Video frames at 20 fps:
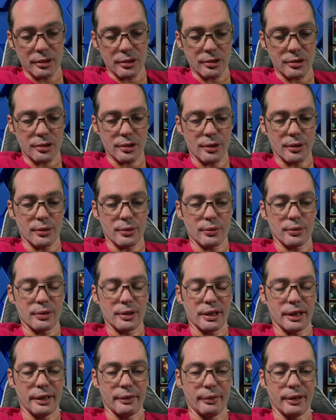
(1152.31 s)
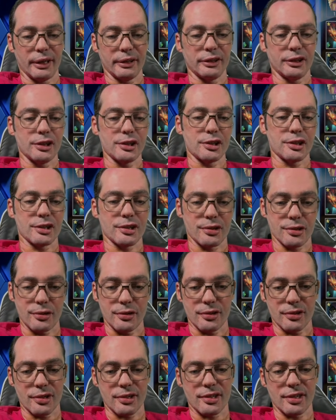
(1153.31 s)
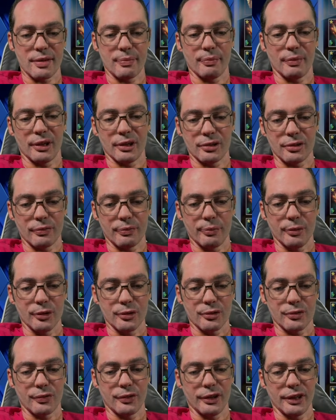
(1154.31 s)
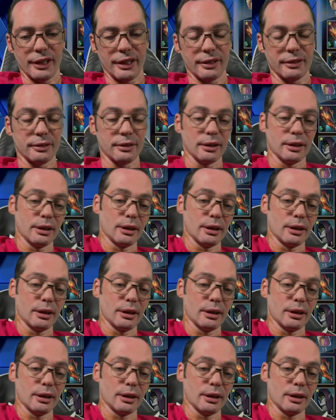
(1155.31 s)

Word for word: So I rather just use the same amount of brews for them.